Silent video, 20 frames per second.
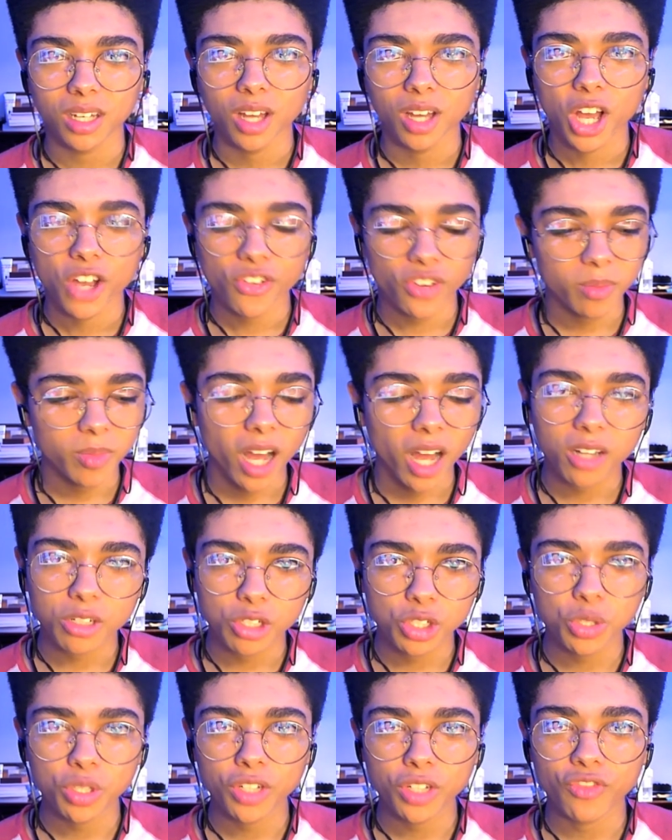from not
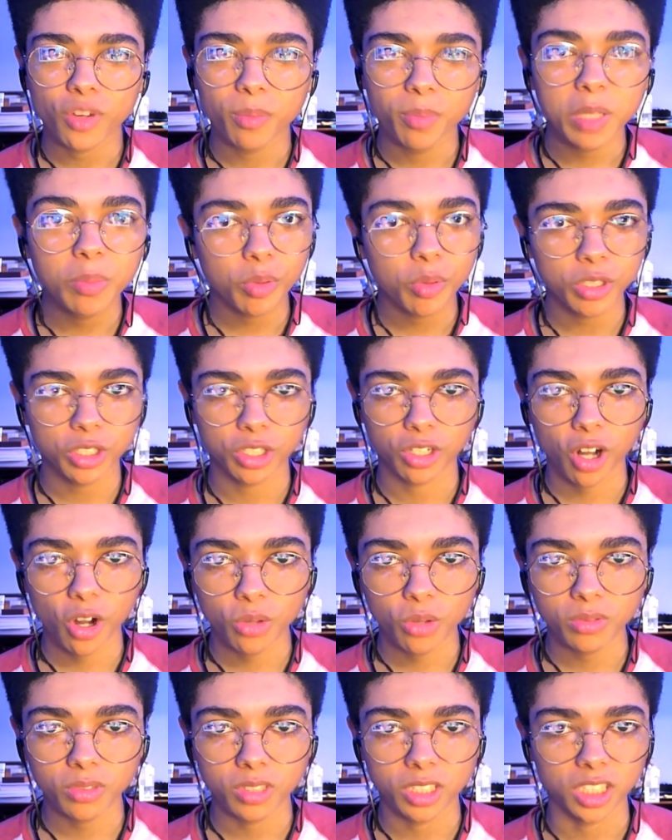shooting for people in your
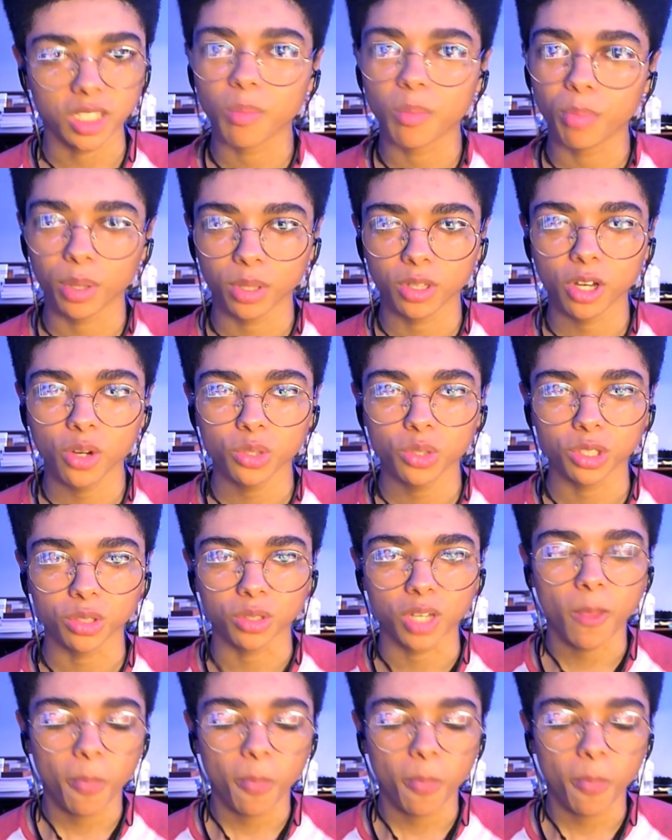own league below you.